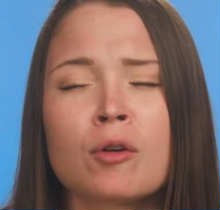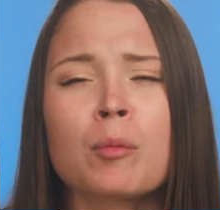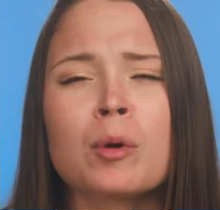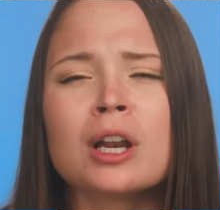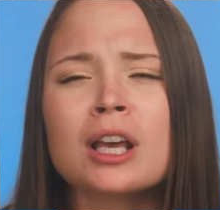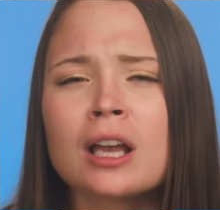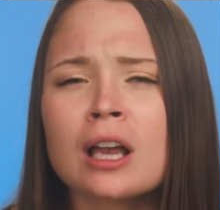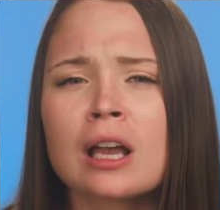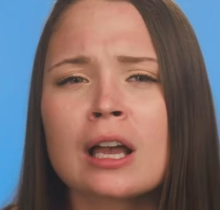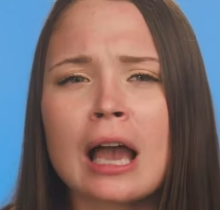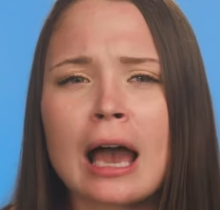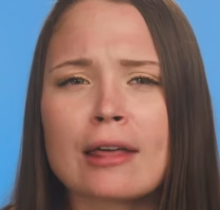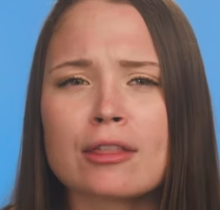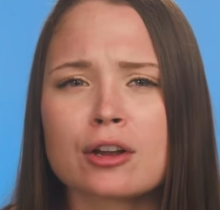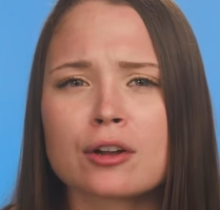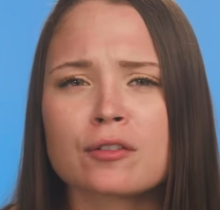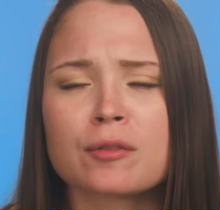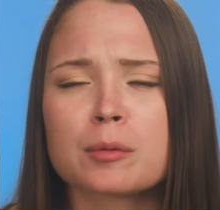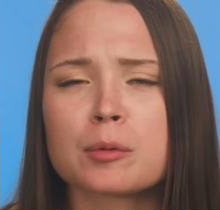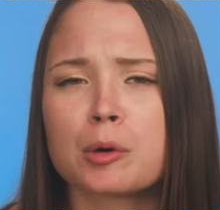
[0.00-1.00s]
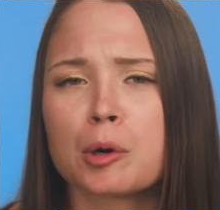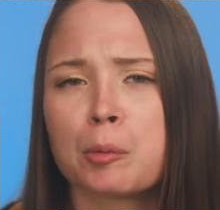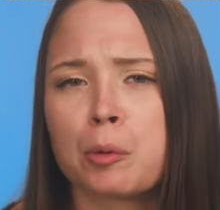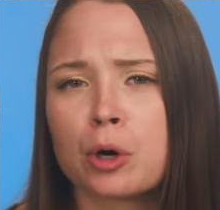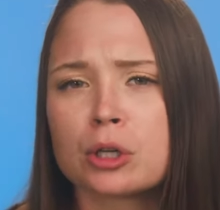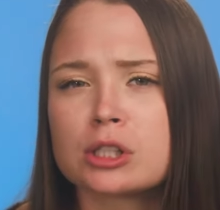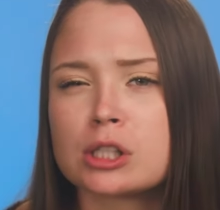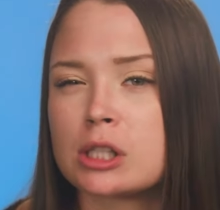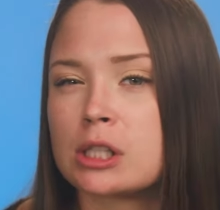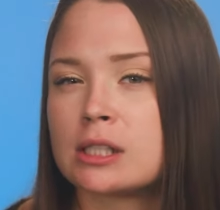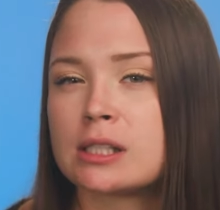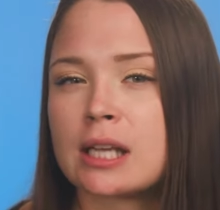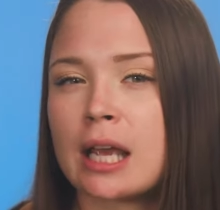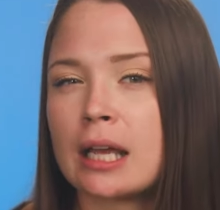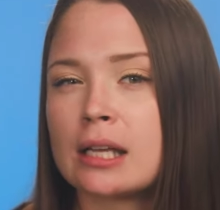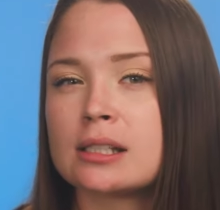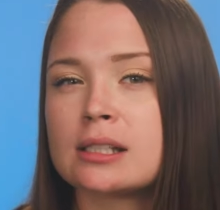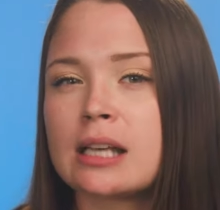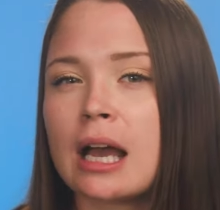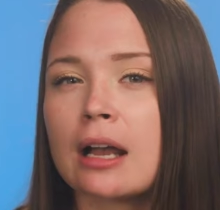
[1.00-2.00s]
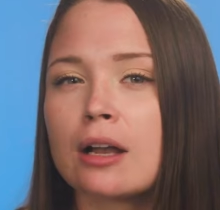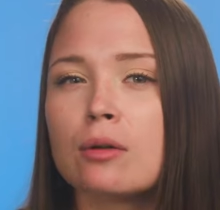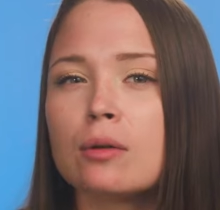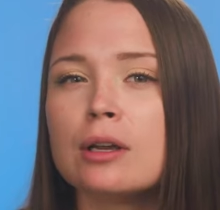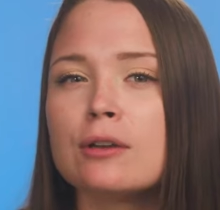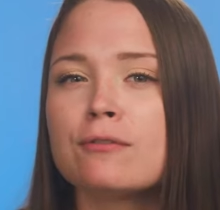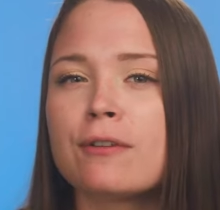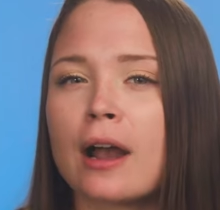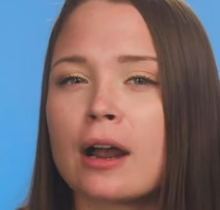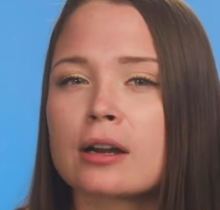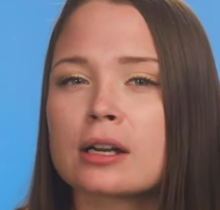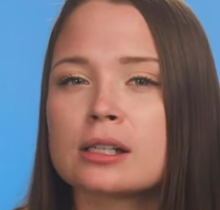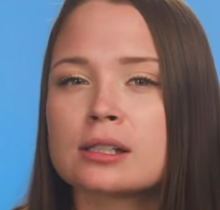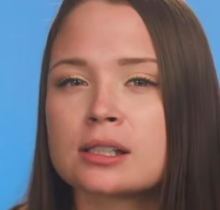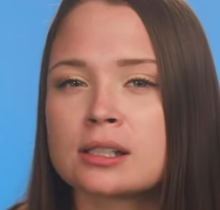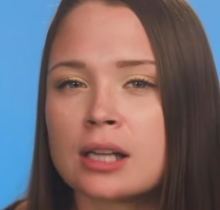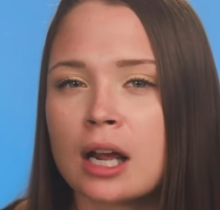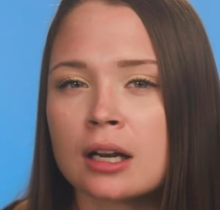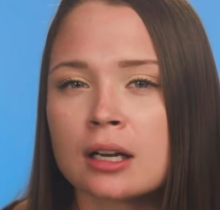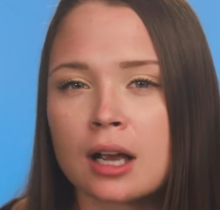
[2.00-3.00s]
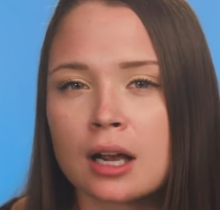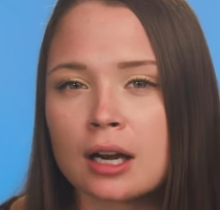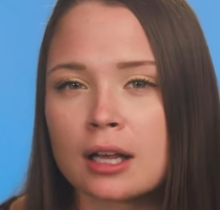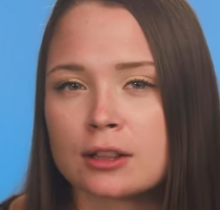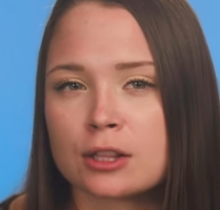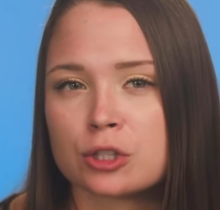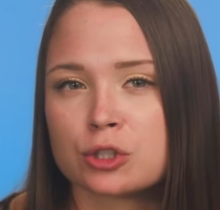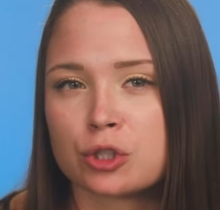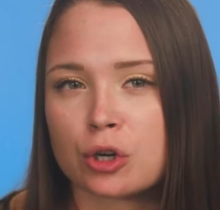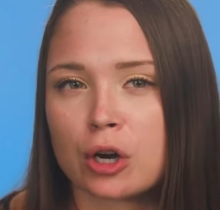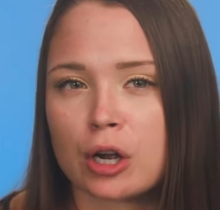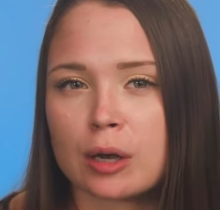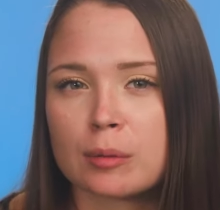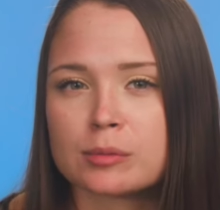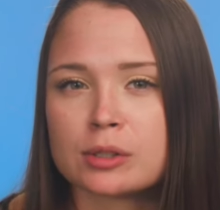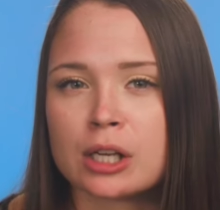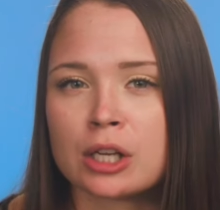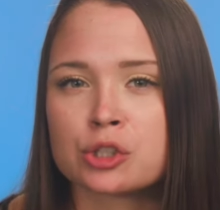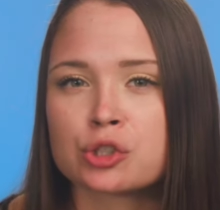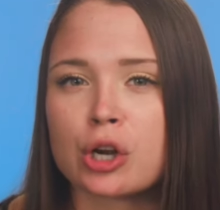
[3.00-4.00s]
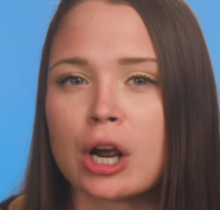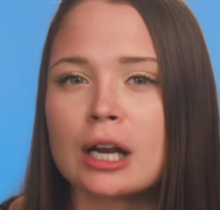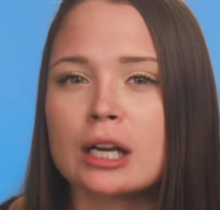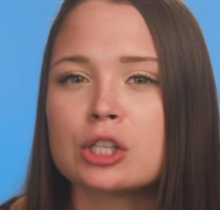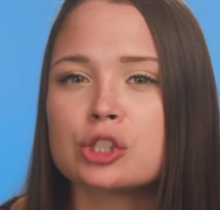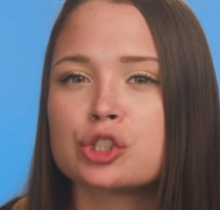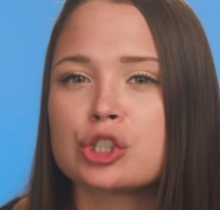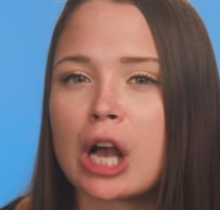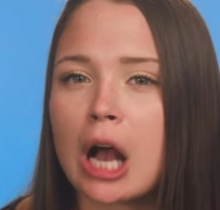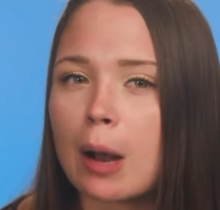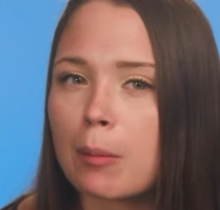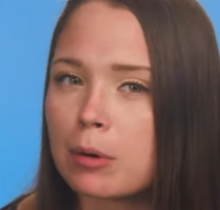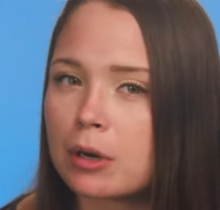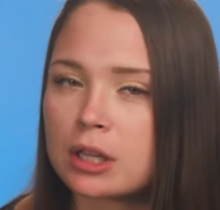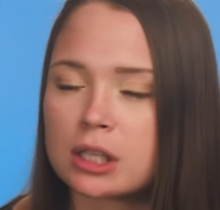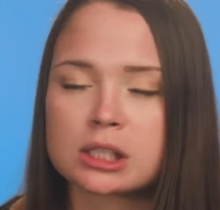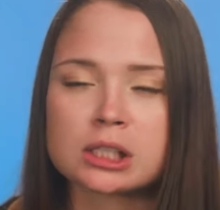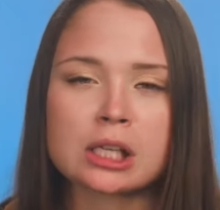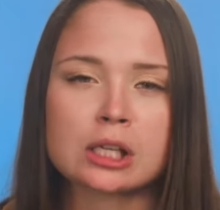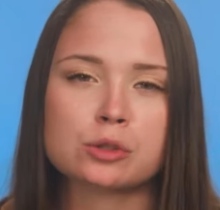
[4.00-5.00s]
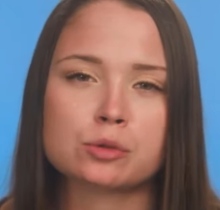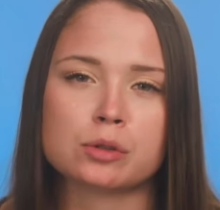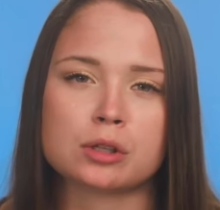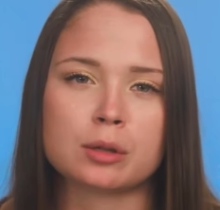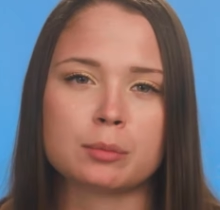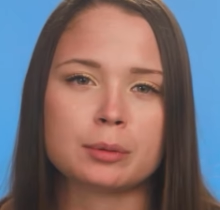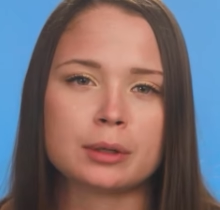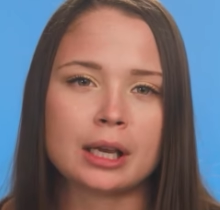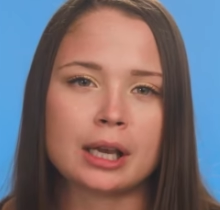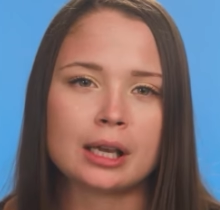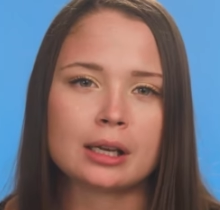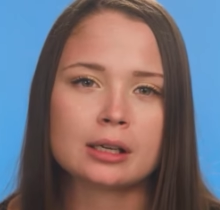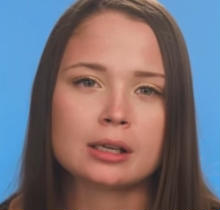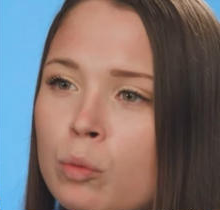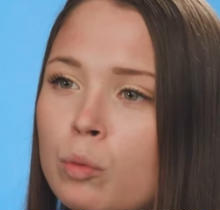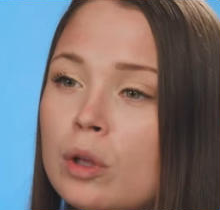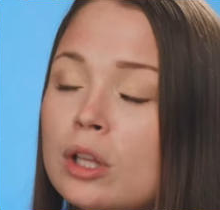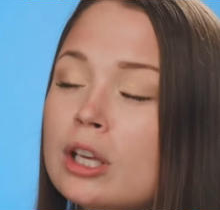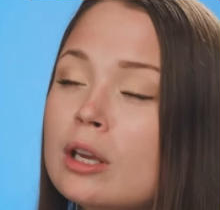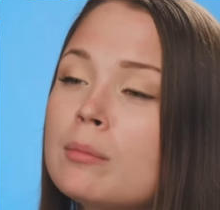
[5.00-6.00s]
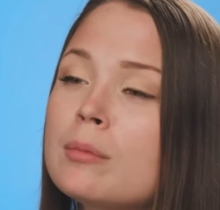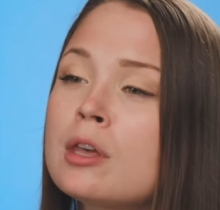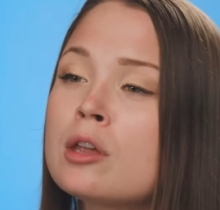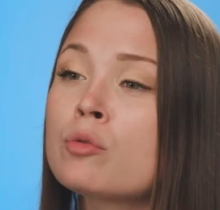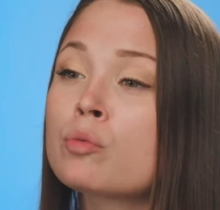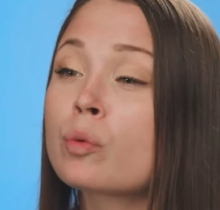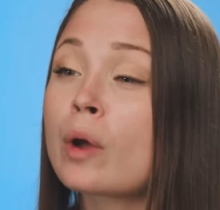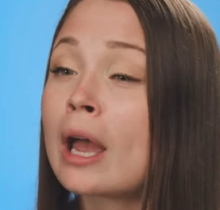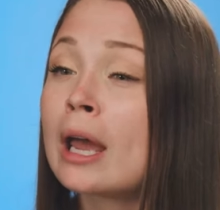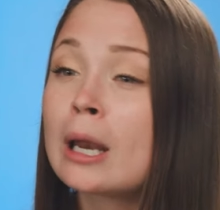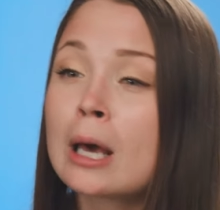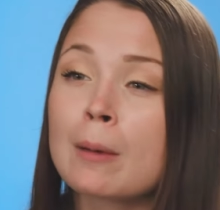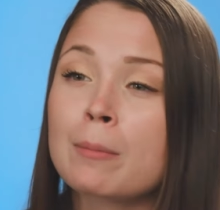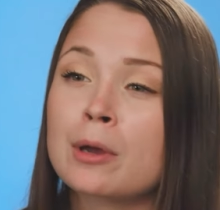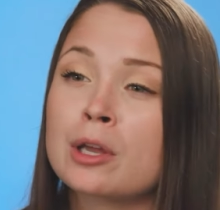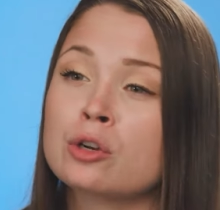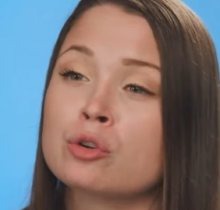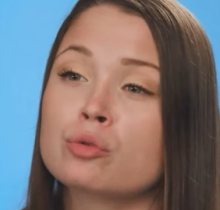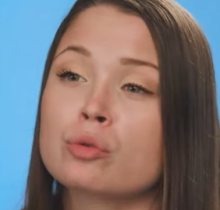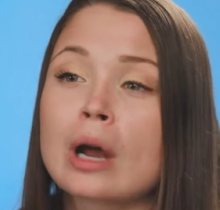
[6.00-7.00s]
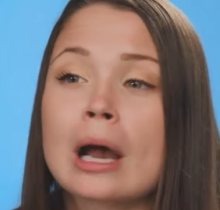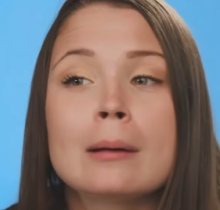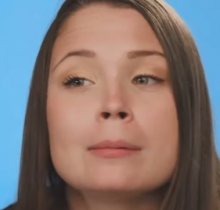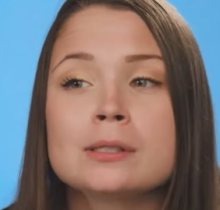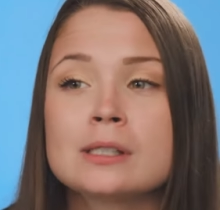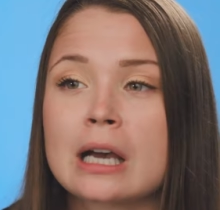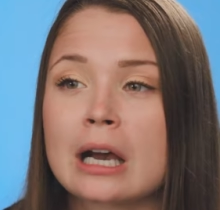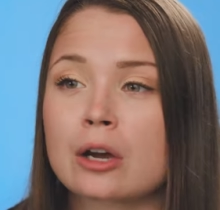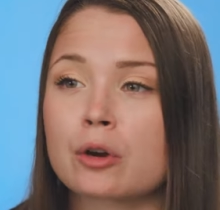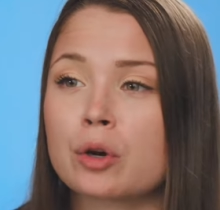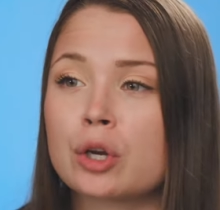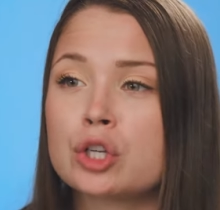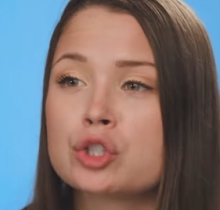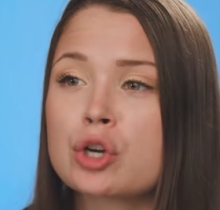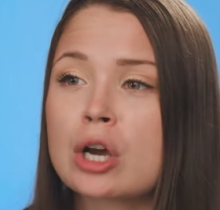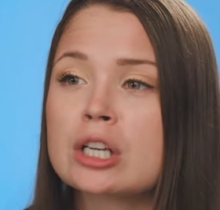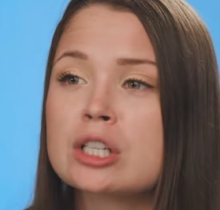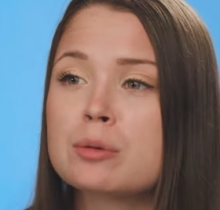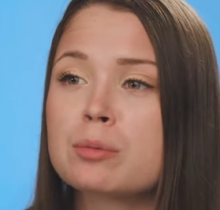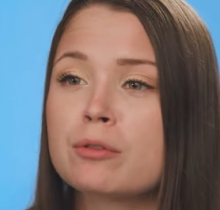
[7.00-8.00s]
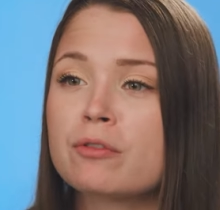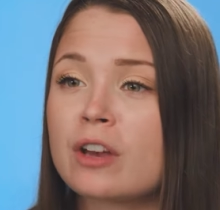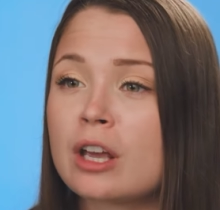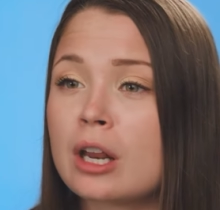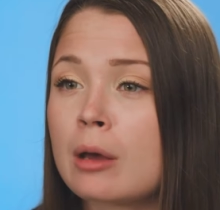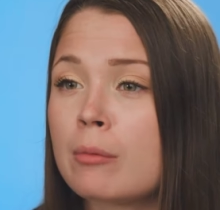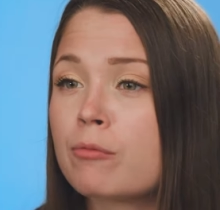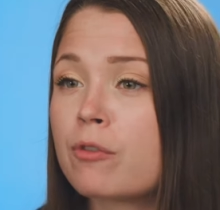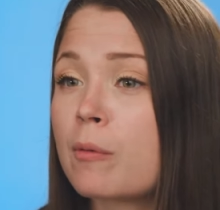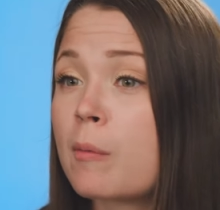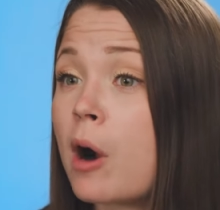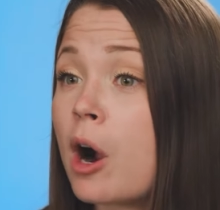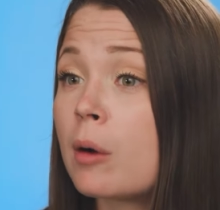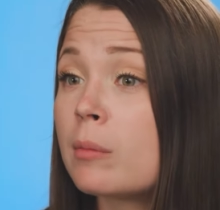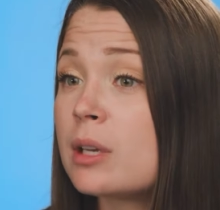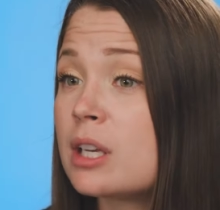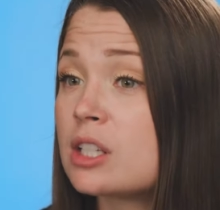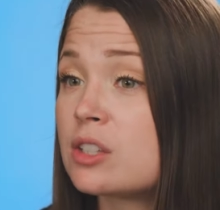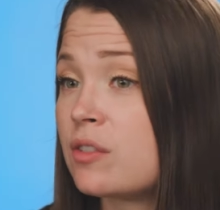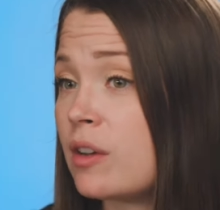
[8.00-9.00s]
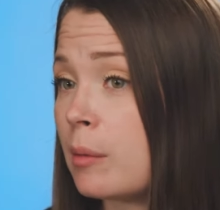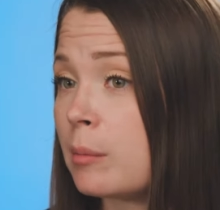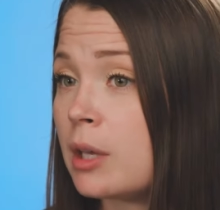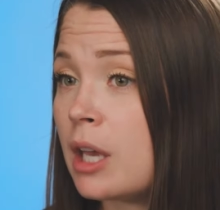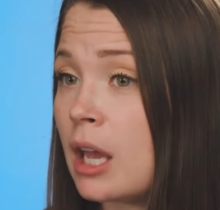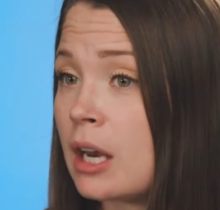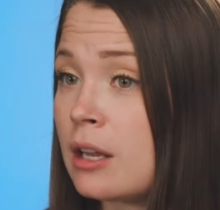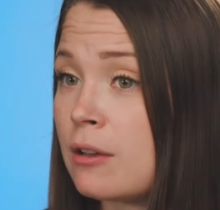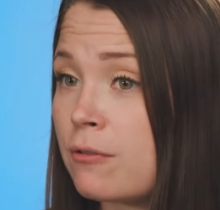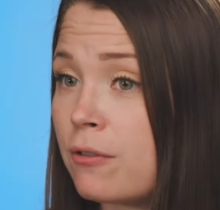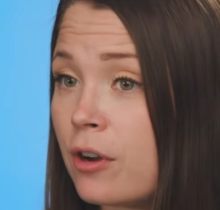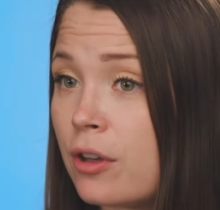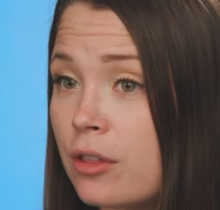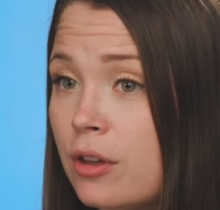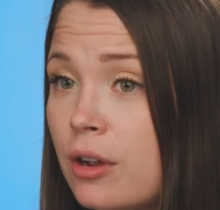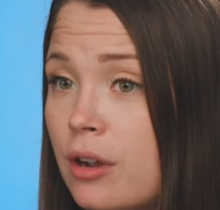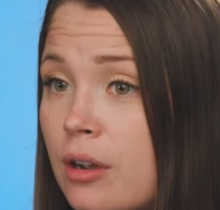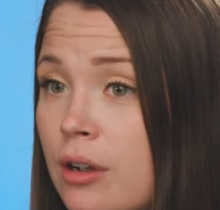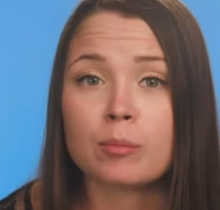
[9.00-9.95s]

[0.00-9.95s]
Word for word: From what I could gather from the reports on this case, Zachary fired his stun gun at the Durhams and tried to jab one of the sons with a blade. William then ran up and grabbed Zachary, trying to prevent him from harming his family any further.